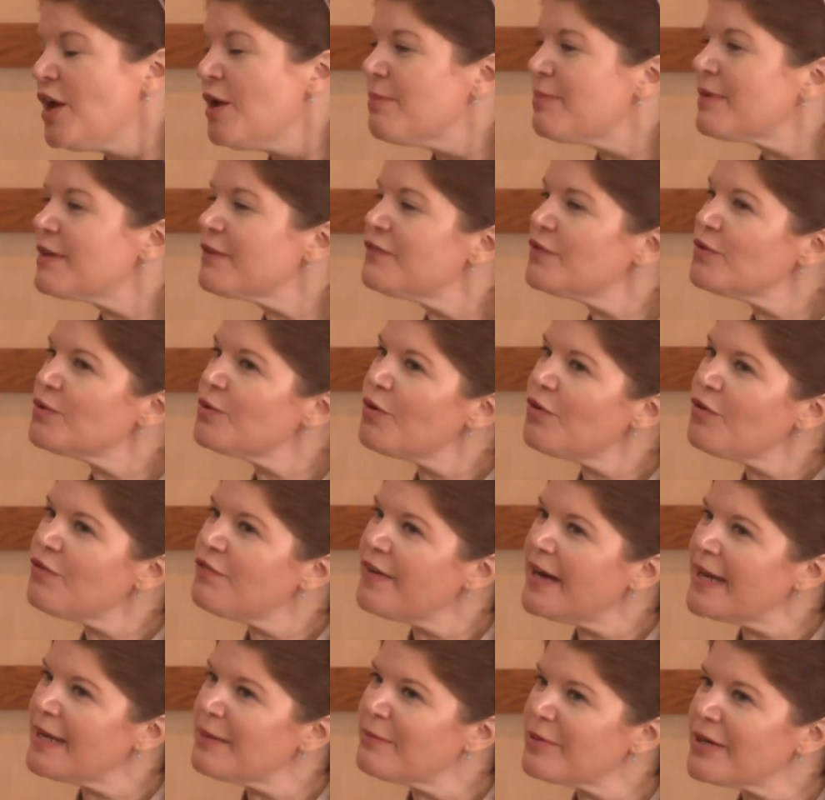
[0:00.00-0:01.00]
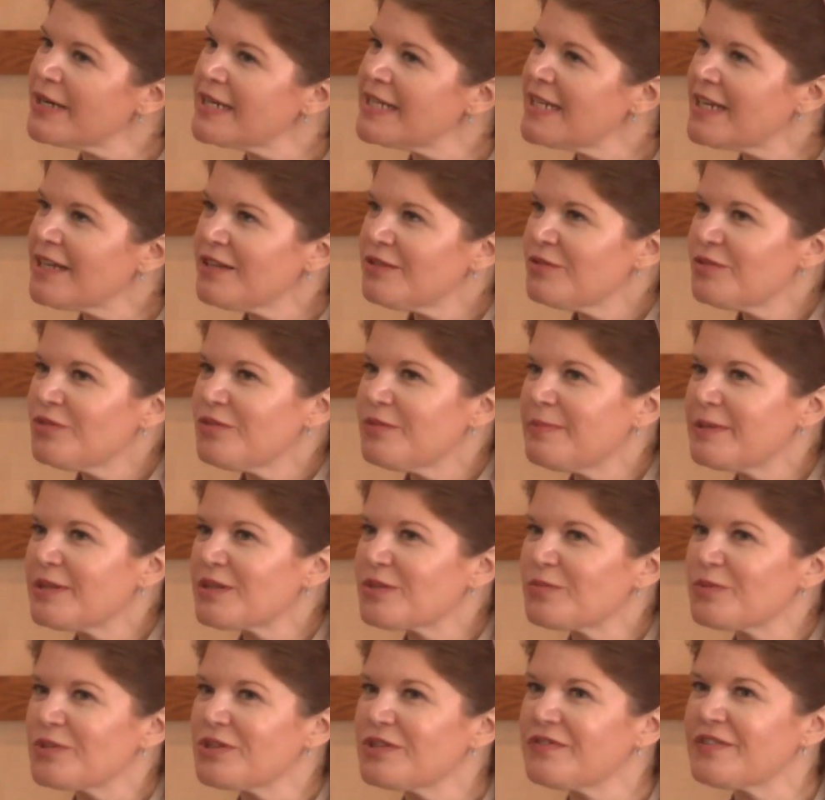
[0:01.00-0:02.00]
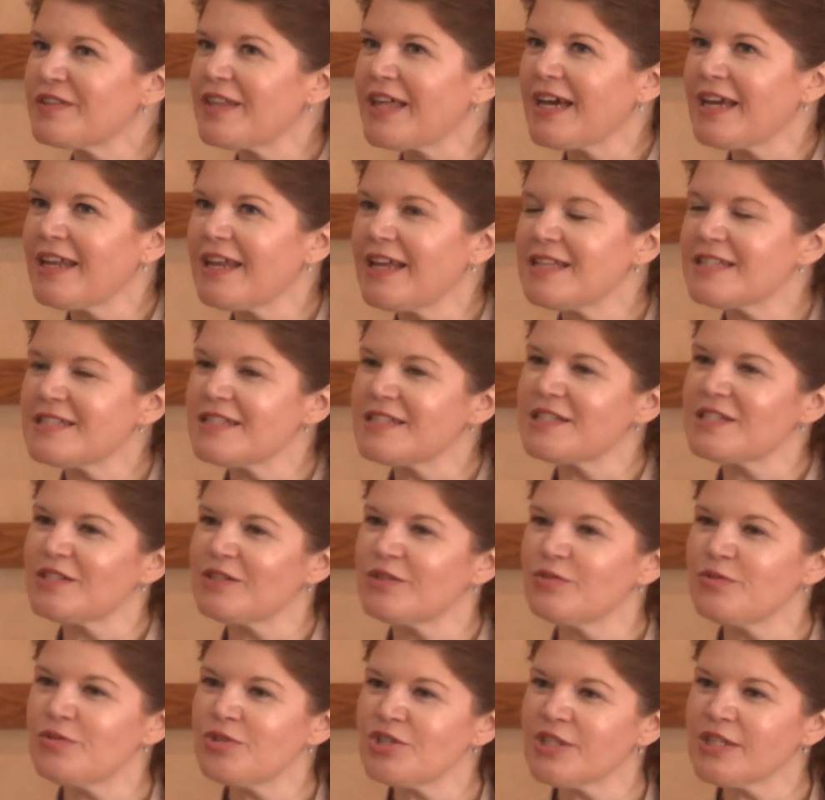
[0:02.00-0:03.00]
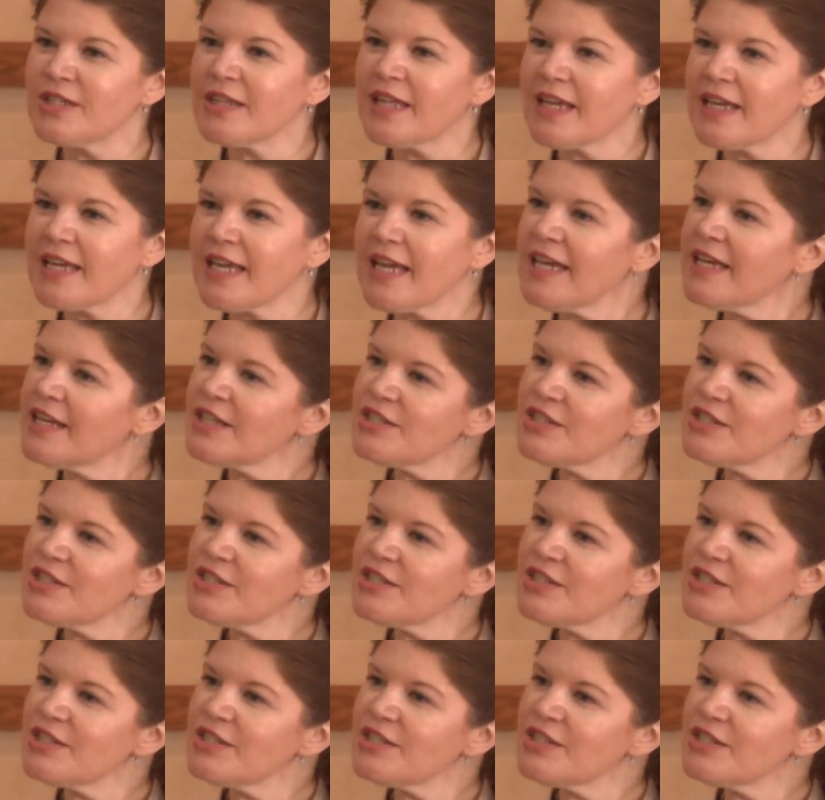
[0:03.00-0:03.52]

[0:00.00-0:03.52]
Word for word: But if you go vibrating, I don't know we're going to work for that as a solution, like, hey,